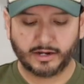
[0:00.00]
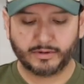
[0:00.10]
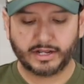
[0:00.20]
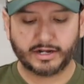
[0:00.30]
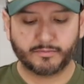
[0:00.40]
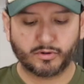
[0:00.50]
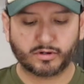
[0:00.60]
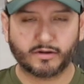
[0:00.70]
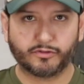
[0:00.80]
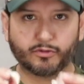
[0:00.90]
I went ahead and
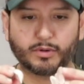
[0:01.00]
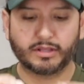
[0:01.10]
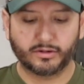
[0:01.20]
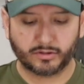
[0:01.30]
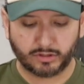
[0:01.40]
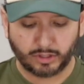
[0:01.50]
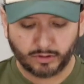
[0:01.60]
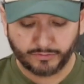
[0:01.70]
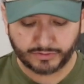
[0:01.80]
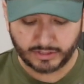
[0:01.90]
broke off 3 little
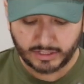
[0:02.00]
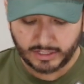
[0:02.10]
cloves.